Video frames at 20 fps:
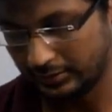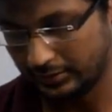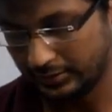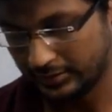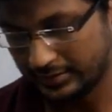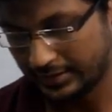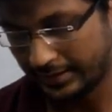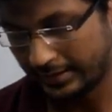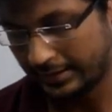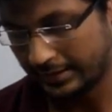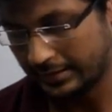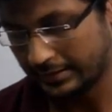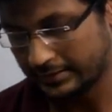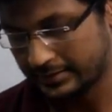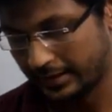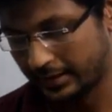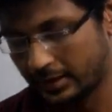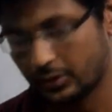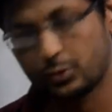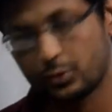
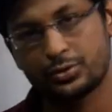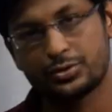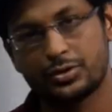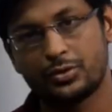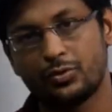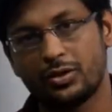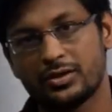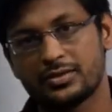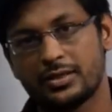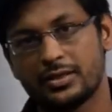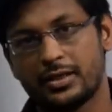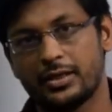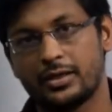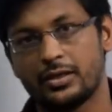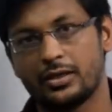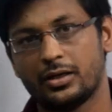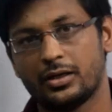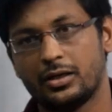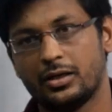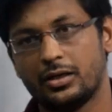Second question was
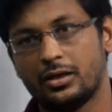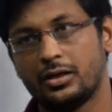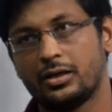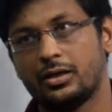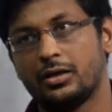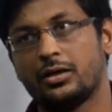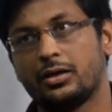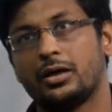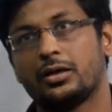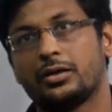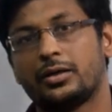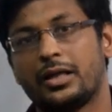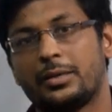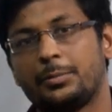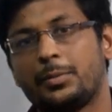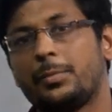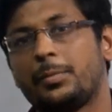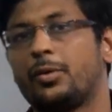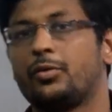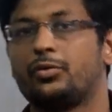that tell
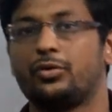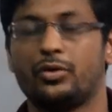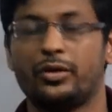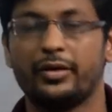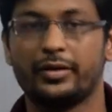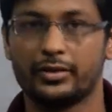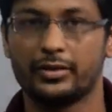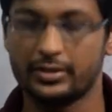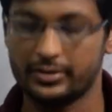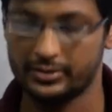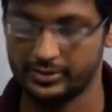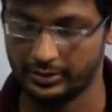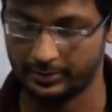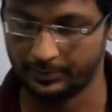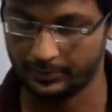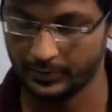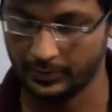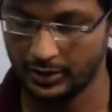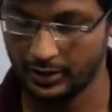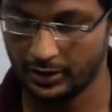me about your
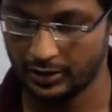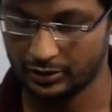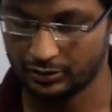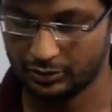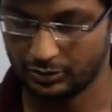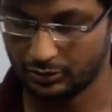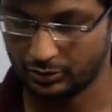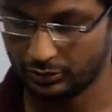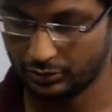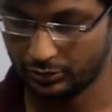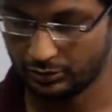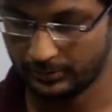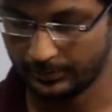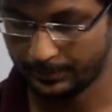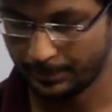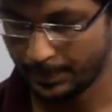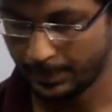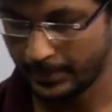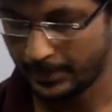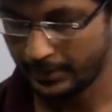internship.
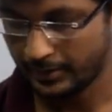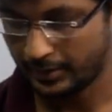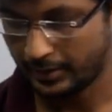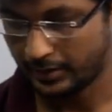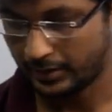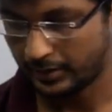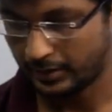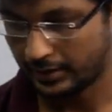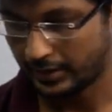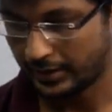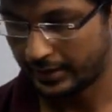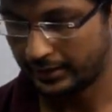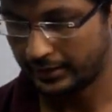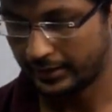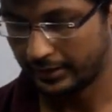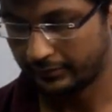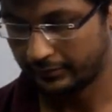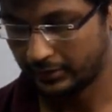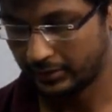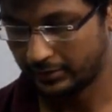So I
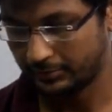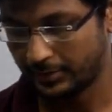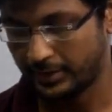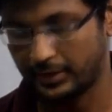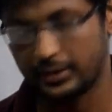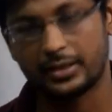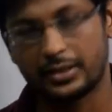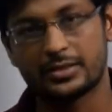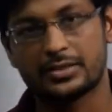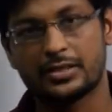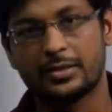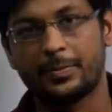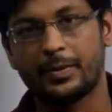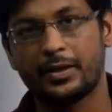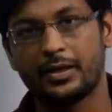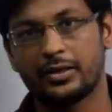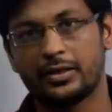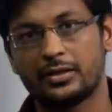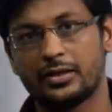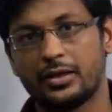have done my internship
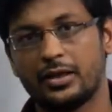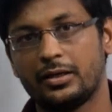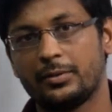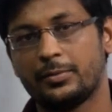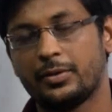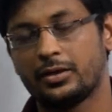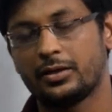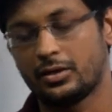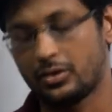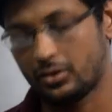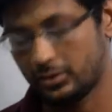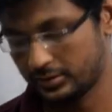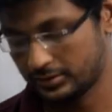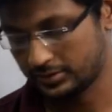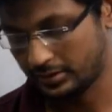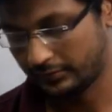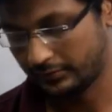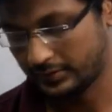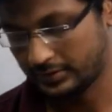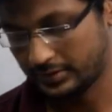at Halliburton Logging
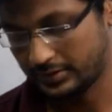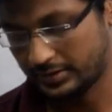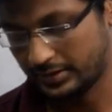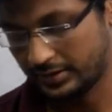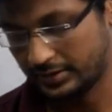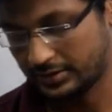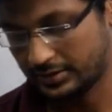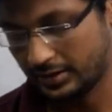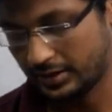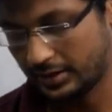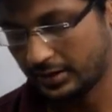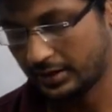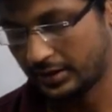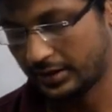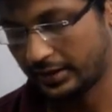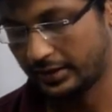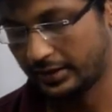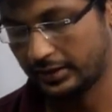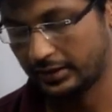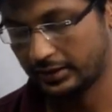Services Asia,
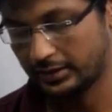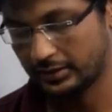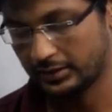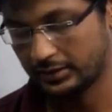and